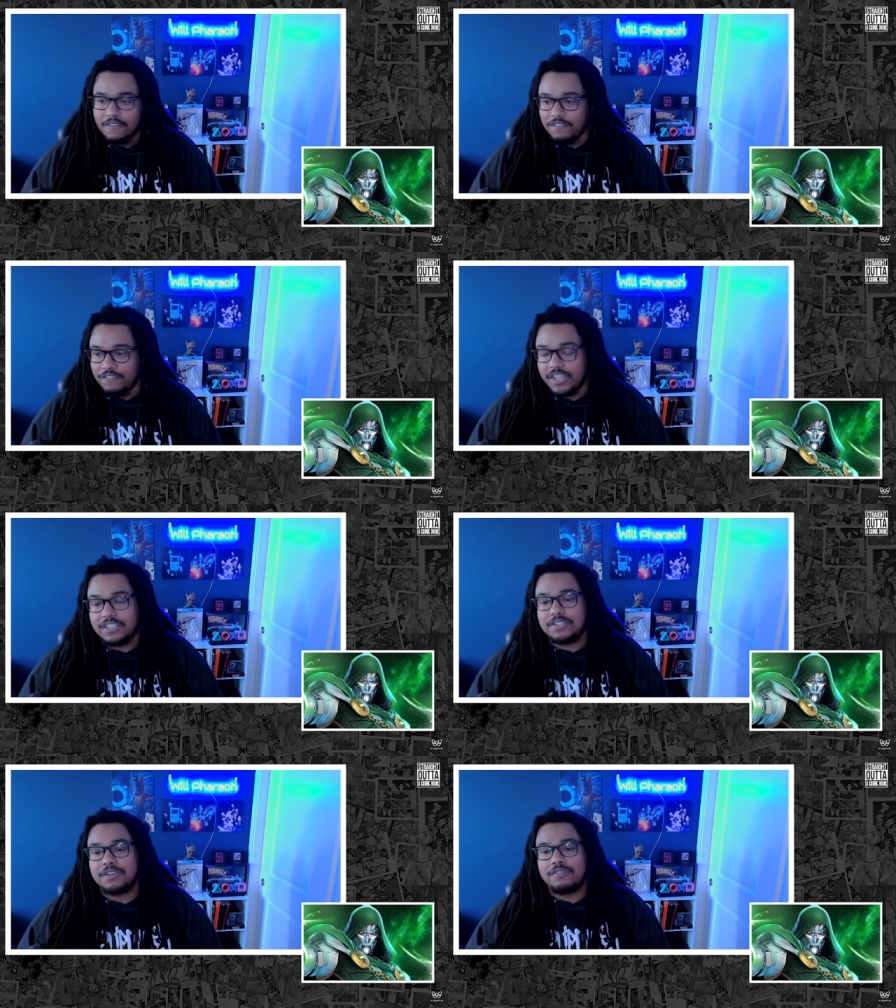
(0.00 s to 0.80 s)

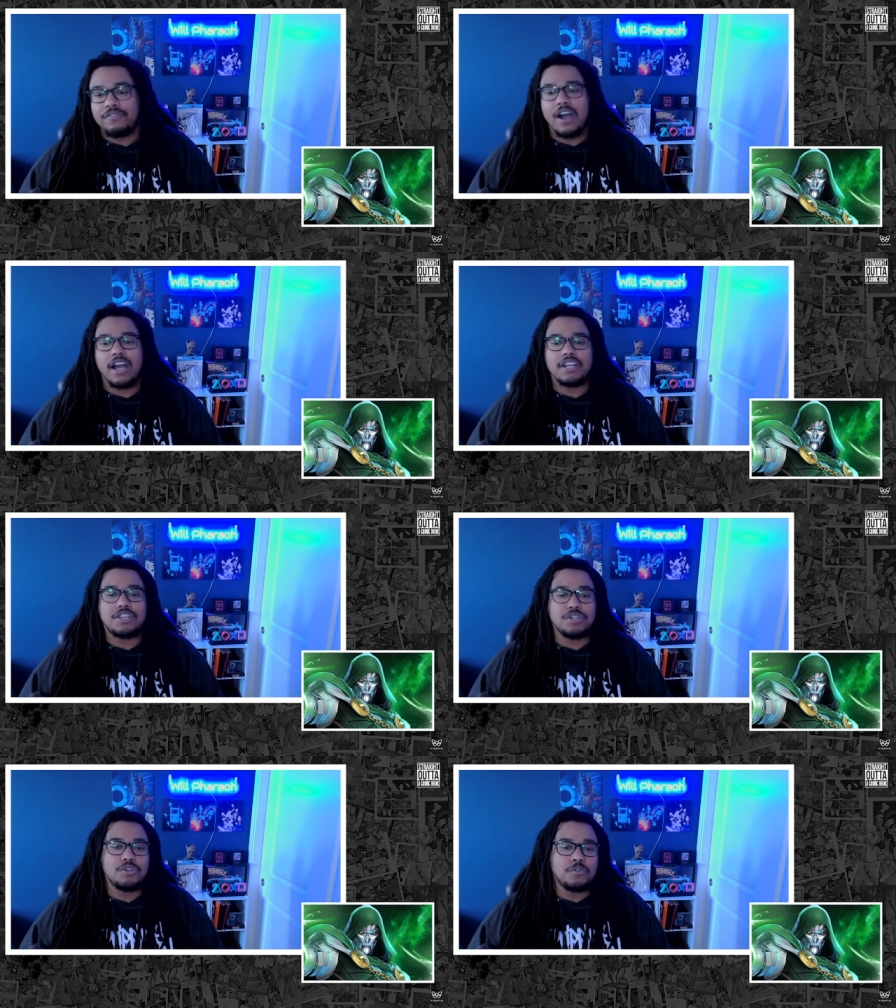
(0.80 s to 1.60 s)
Victor
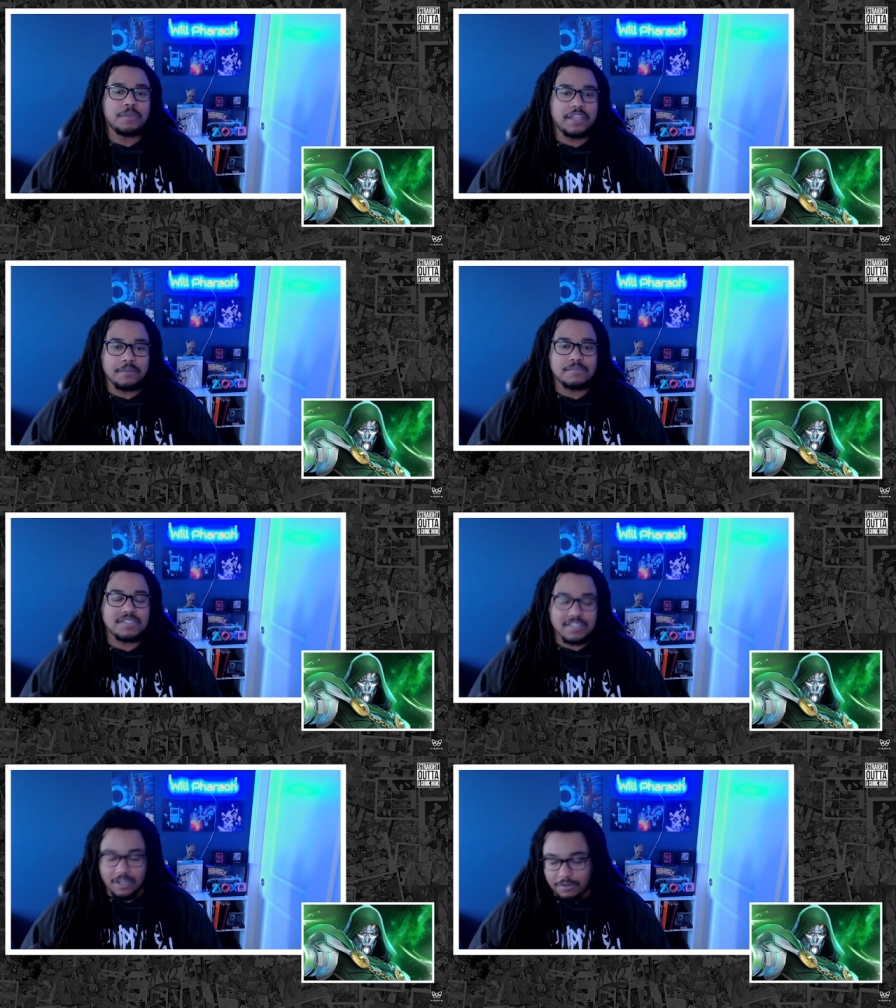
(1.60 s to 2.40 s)
Von Doom
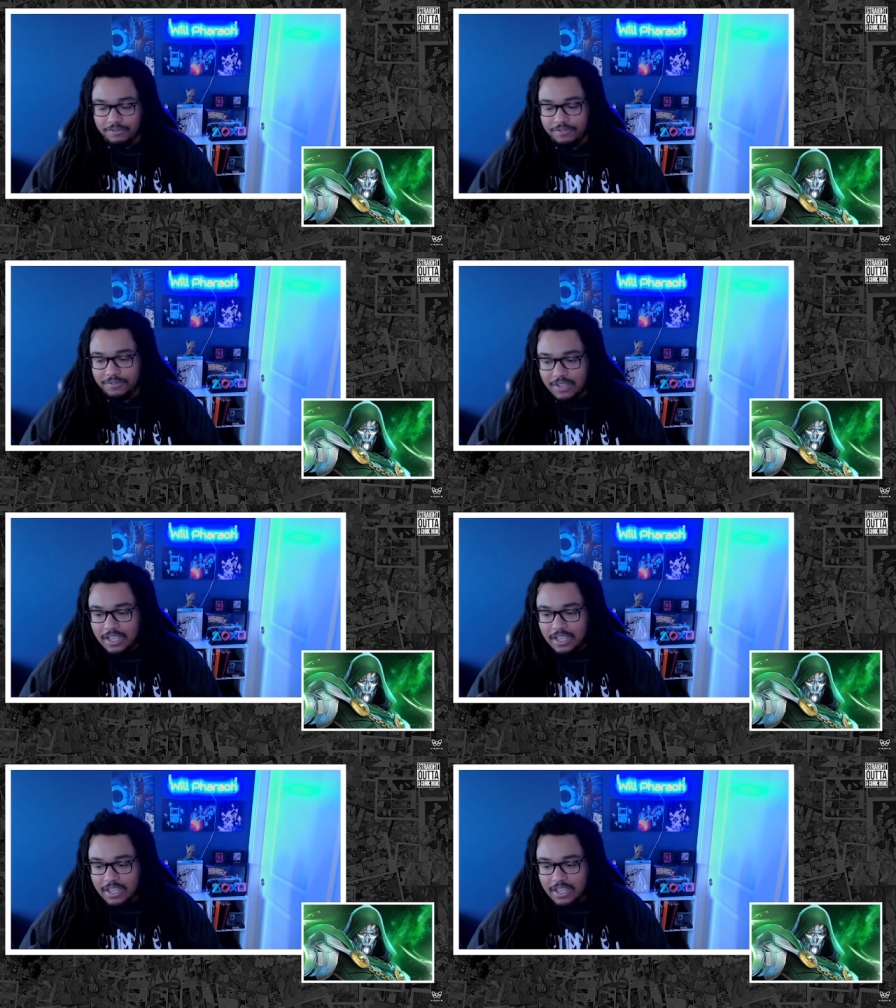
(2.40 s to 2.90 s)
himself.